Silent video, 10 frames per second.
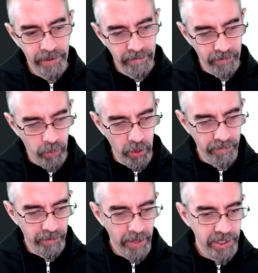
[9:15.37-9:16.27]
For more
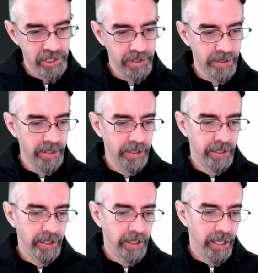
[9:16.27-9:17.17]
information,
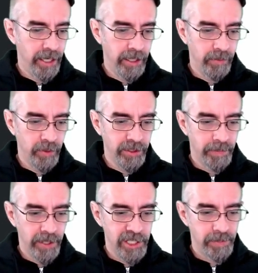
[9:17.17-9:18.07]
read the
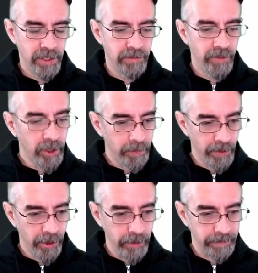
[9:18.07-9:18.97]
PHP developer
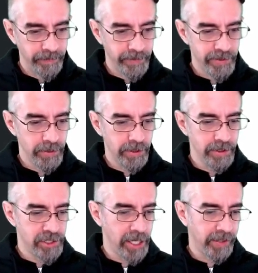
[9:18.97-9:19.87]
note. So you
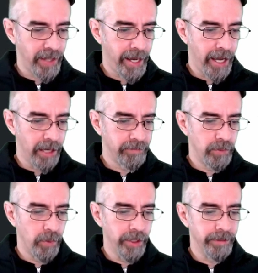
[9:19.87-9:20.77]
could check that out if you
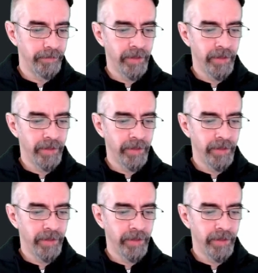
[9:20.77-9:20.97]
wanted.